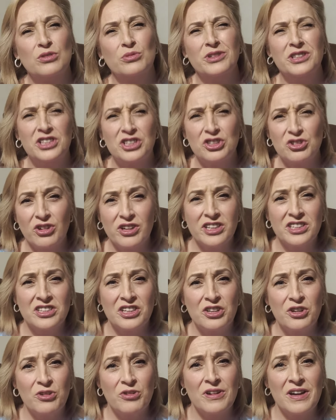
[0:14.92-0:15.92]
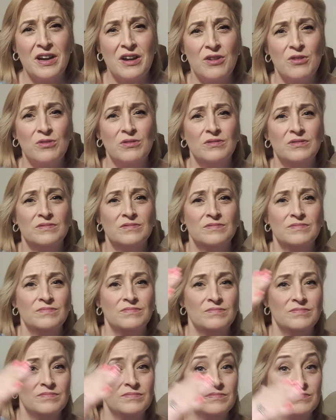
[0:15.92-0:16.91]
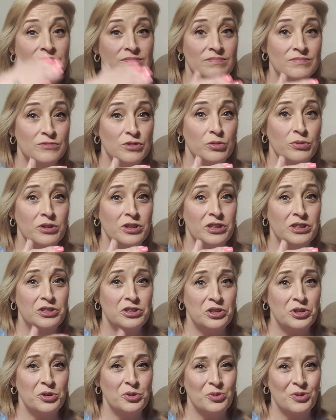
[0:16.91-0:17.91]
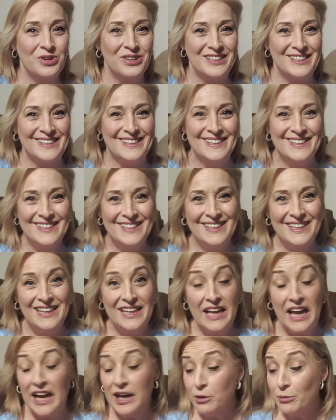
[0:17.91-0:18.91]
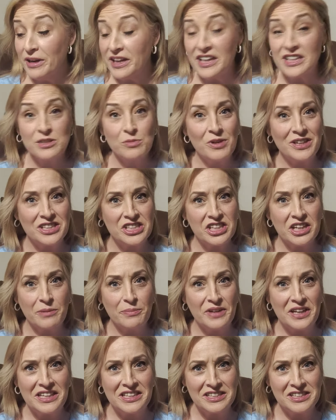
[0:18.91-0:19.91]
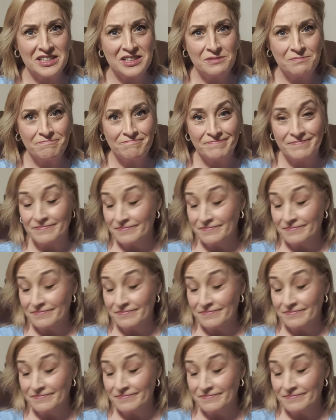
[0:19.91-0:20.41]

Three strikes and you're out. Three, two, one. Anyway, guess what, chicken butts?